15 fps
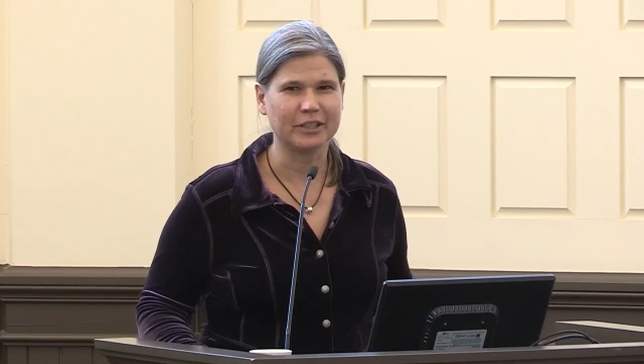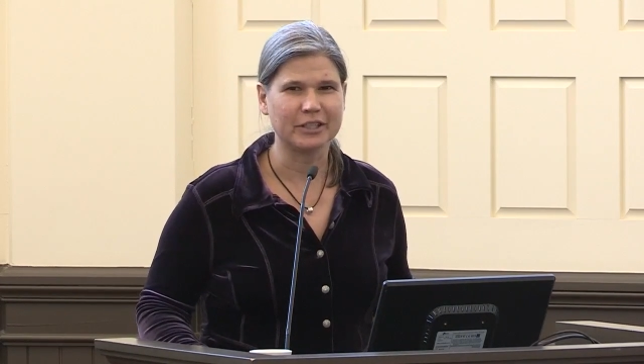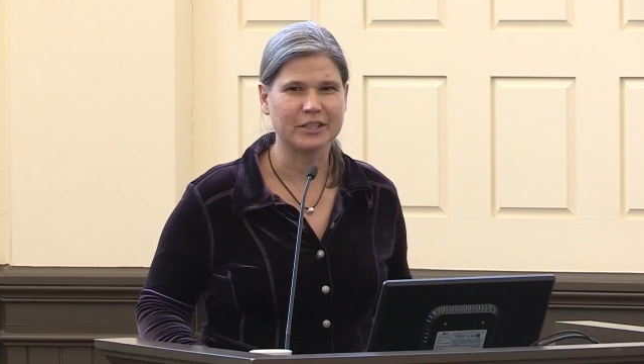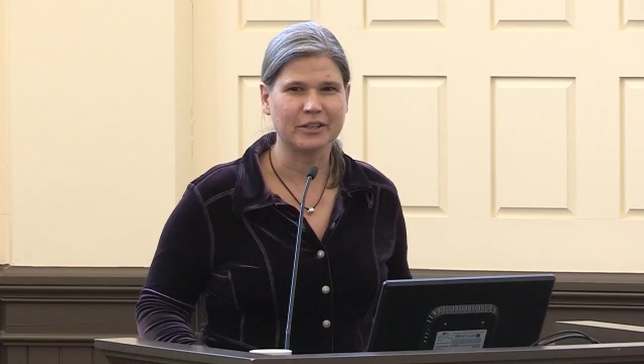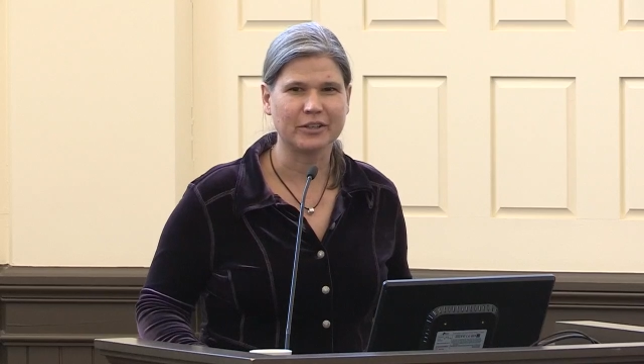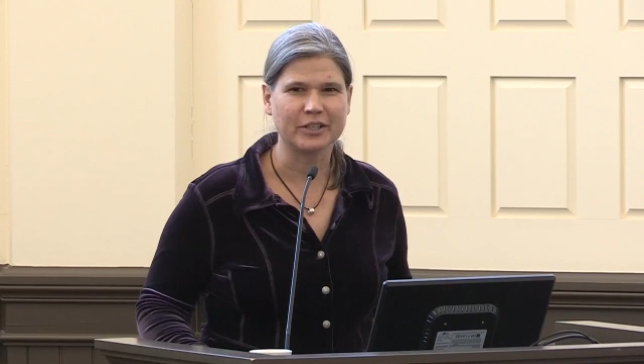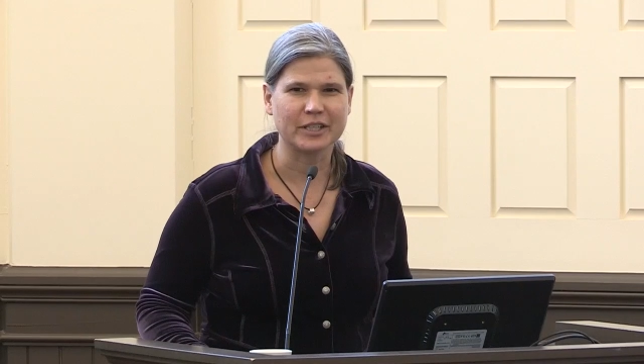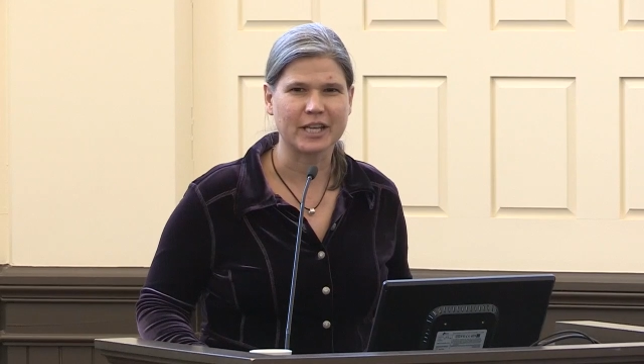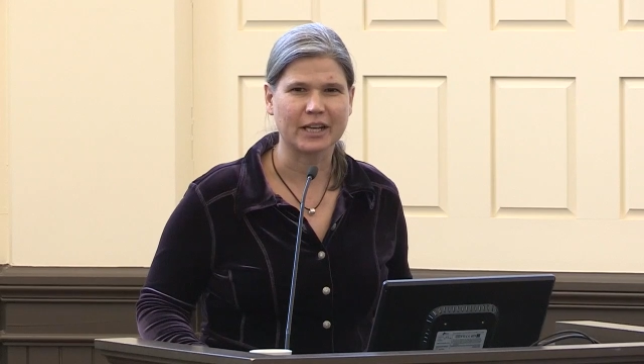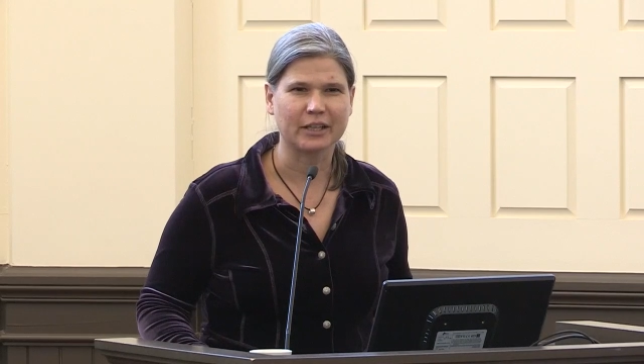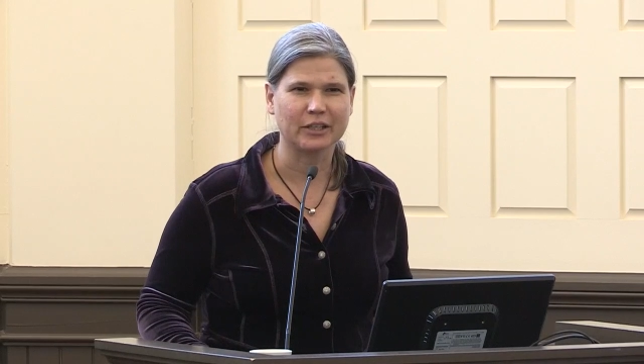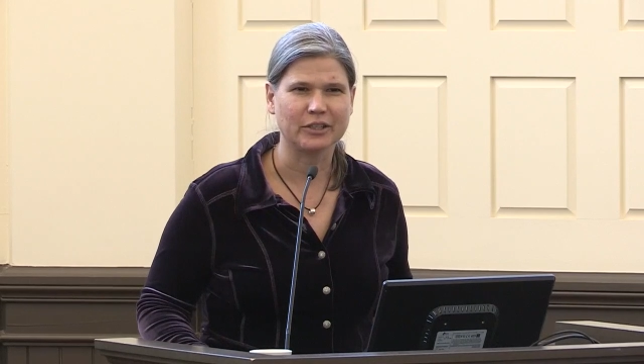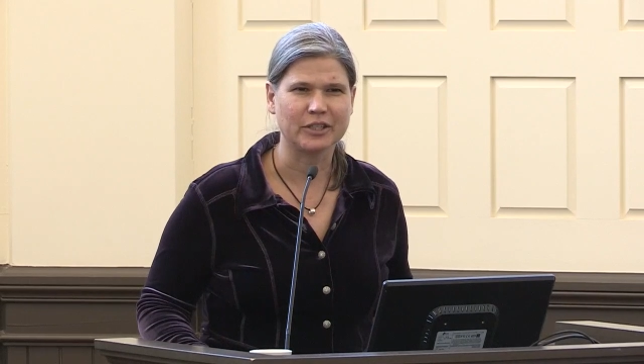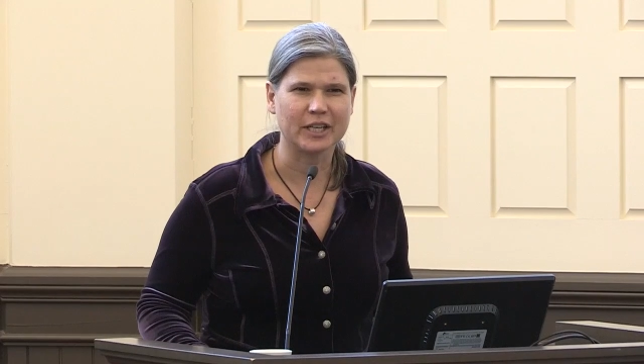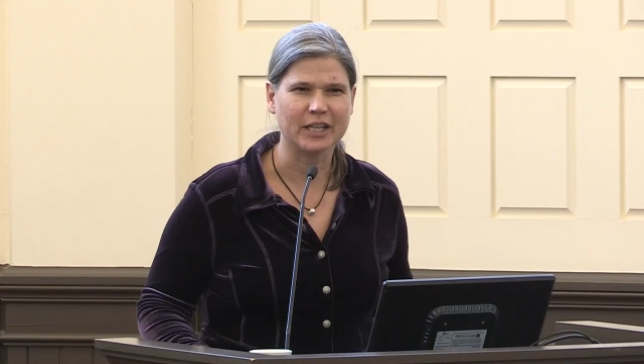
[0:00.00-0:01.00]
serious
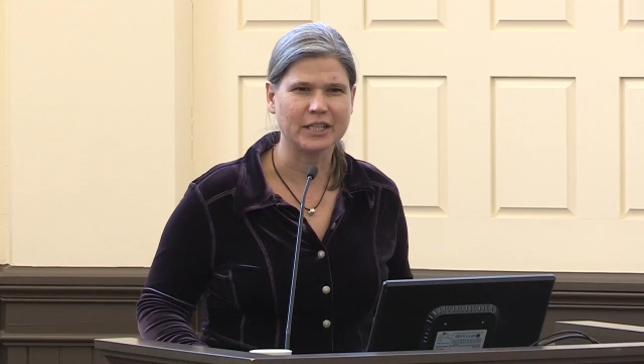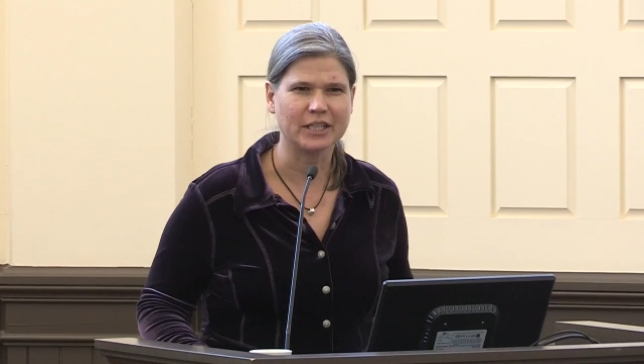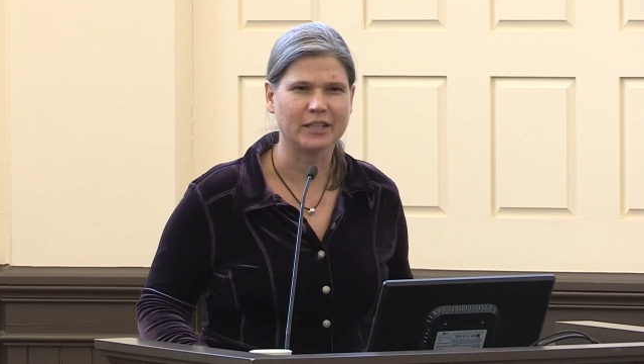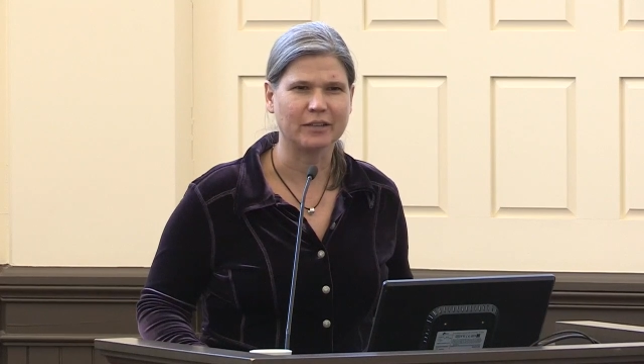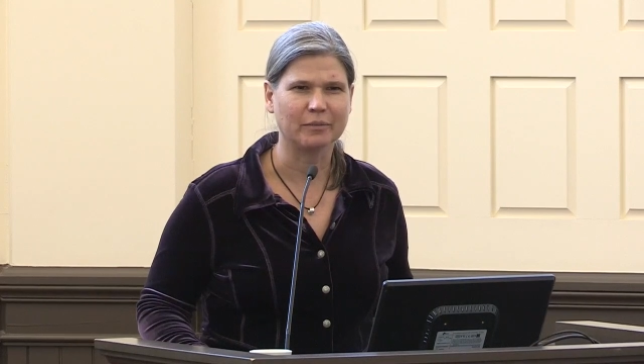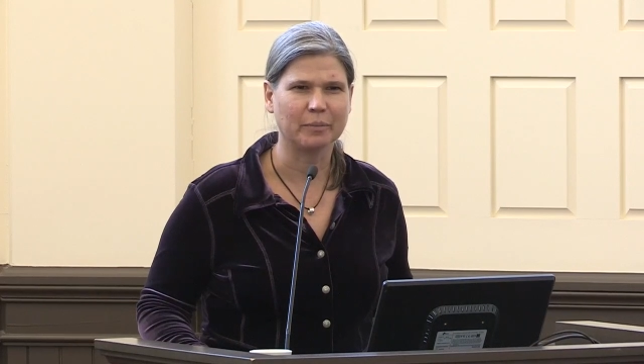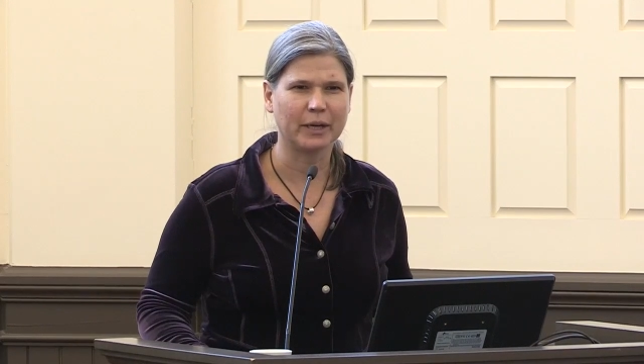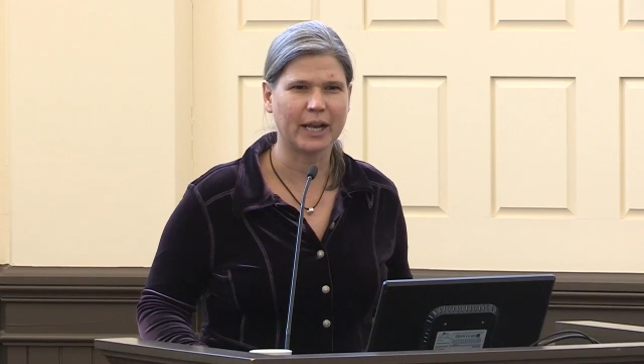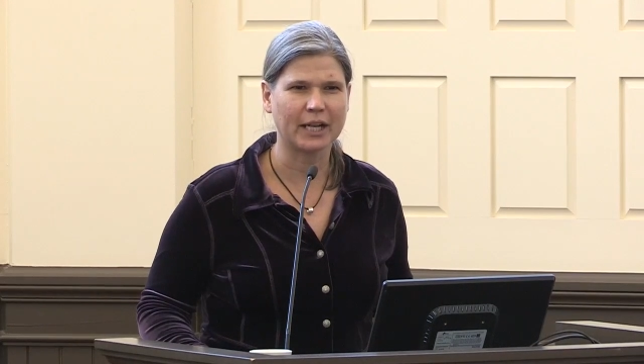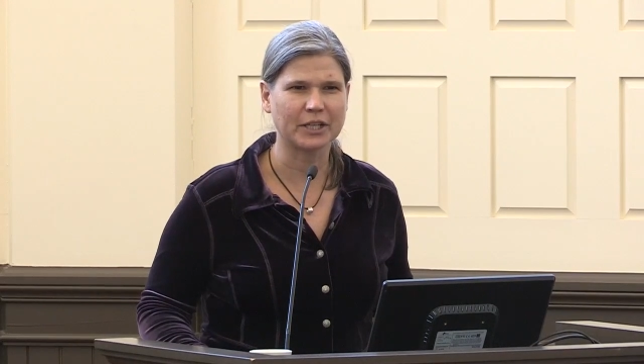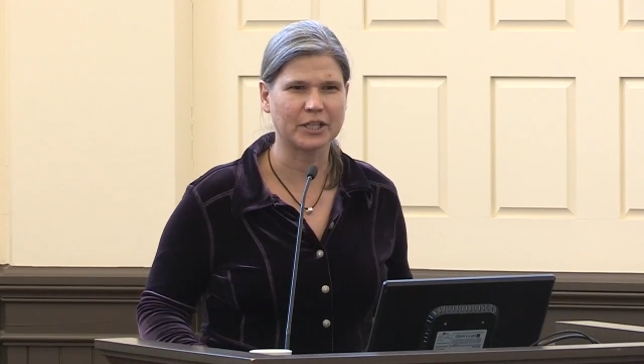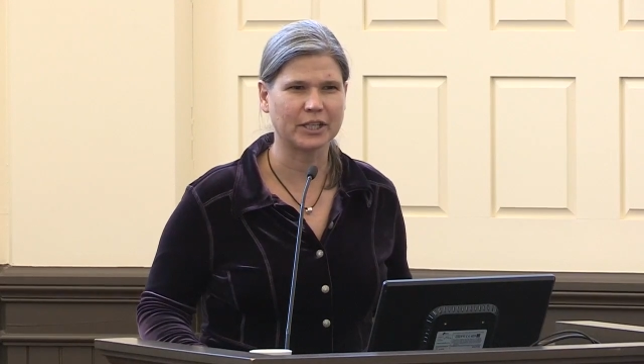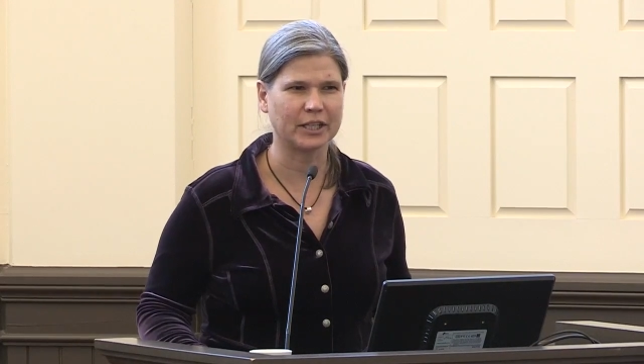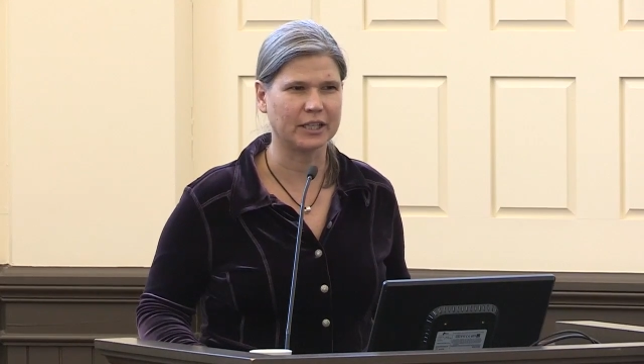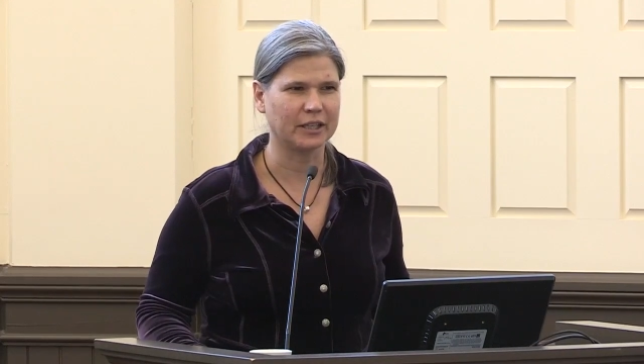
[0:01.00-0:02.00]
accusation. But
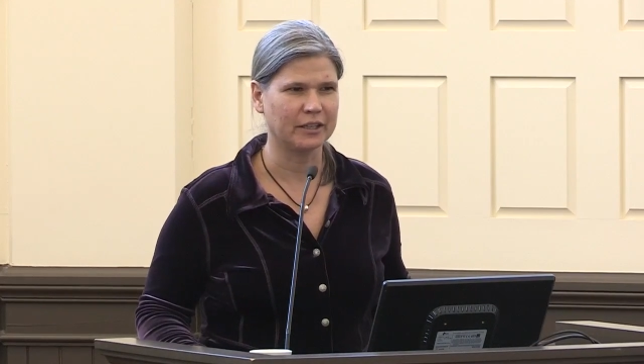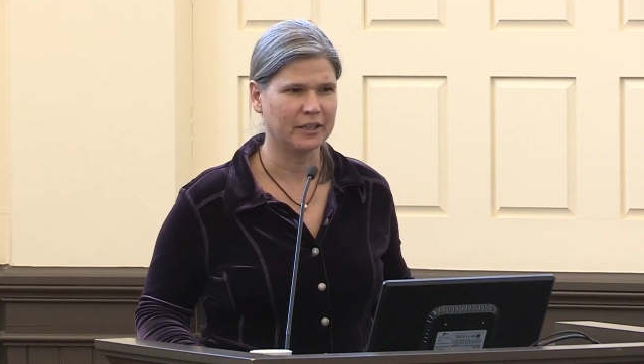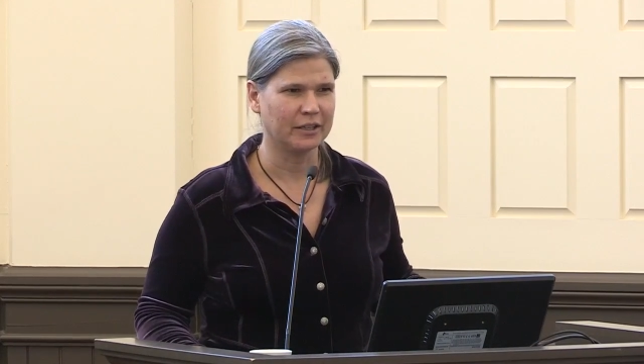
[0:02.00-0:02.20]
actually,